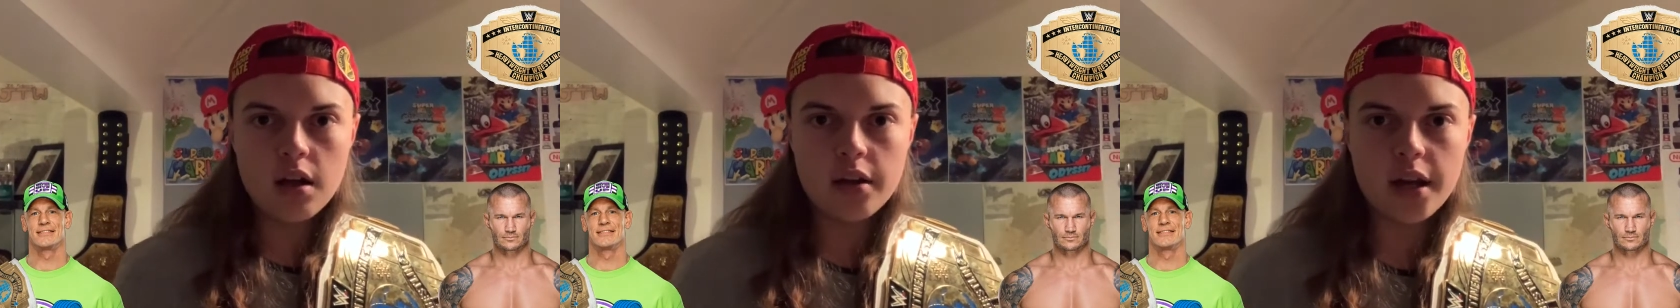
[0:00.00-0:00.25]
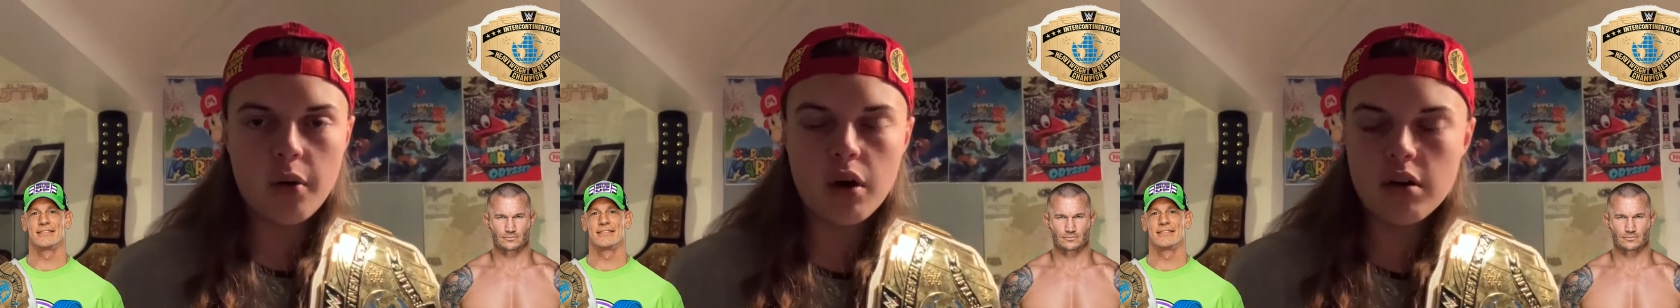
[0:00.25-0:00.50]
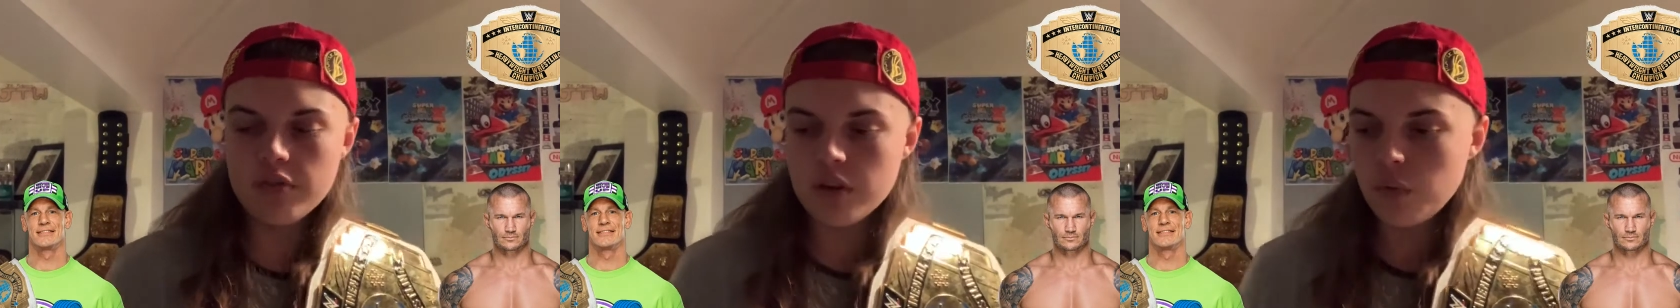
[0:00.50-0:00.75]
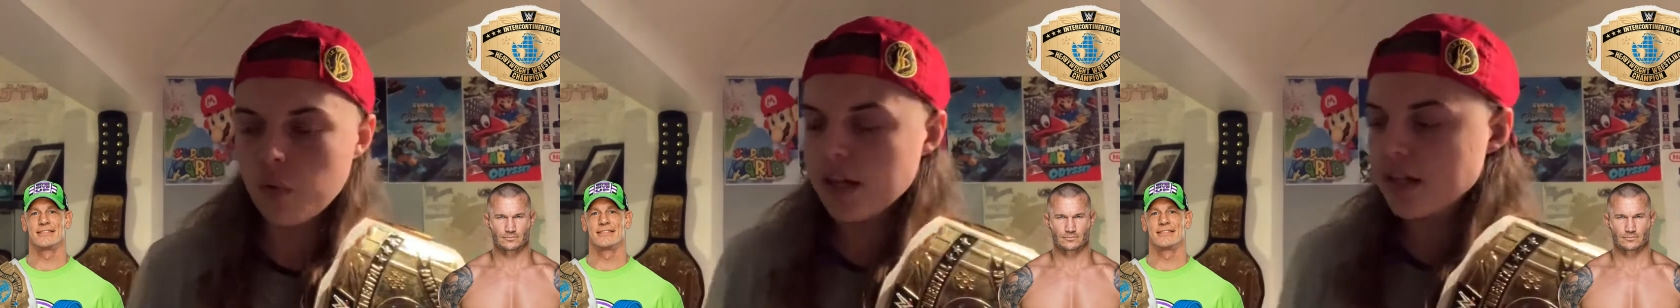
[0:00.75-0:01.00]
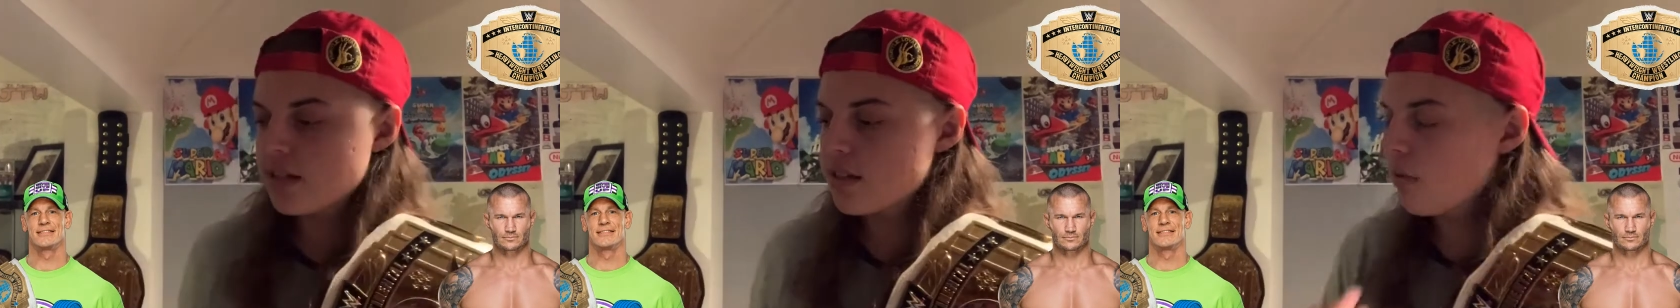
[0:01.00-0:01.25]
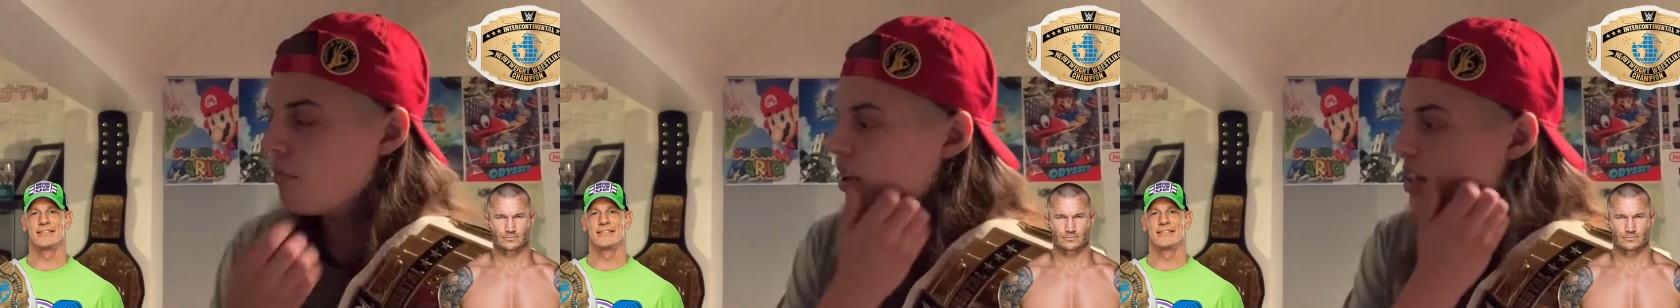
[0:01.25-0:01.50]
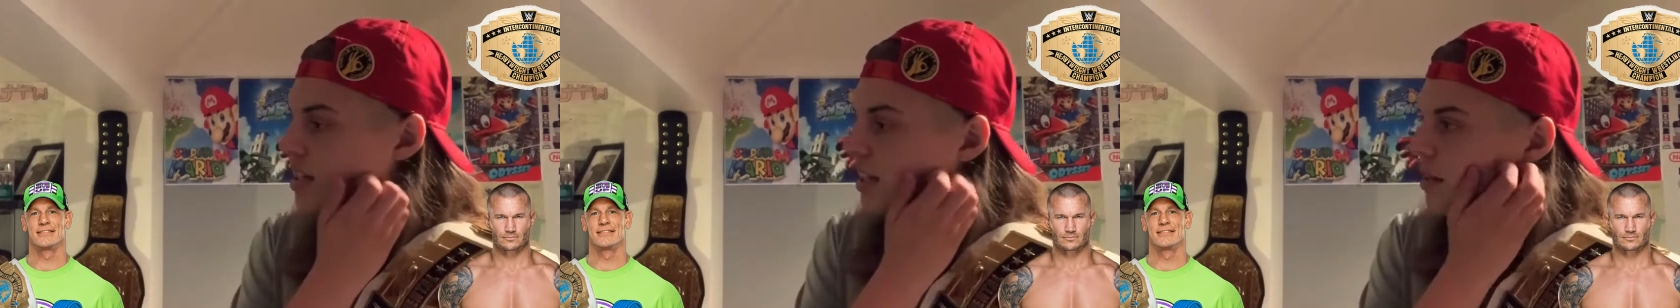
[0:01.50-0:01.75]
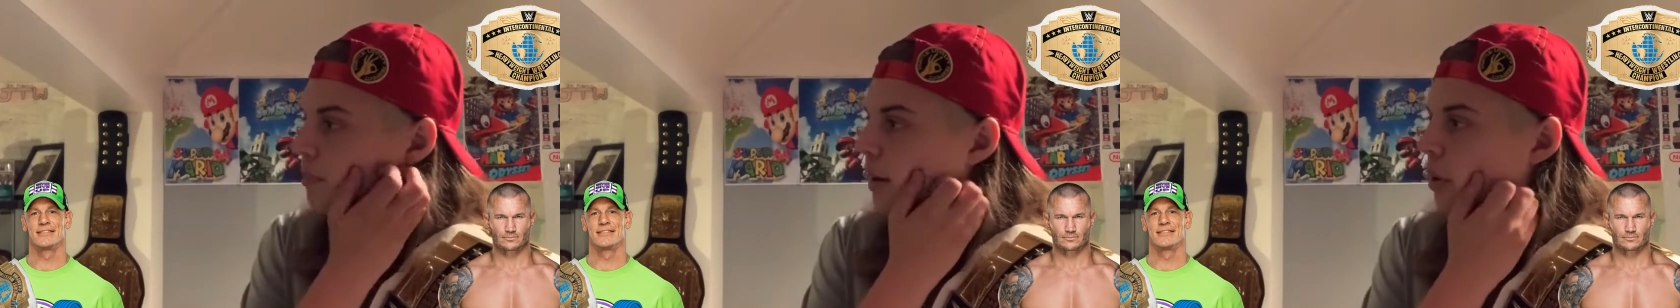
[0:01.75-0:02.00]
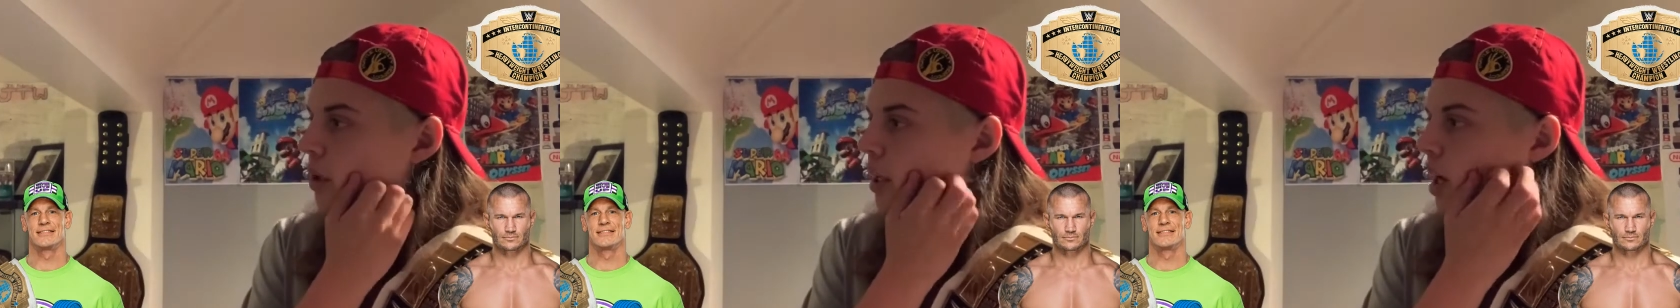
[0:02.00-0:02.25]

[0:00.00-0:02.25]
Speaker 1: Now, over the weeks, obviously, building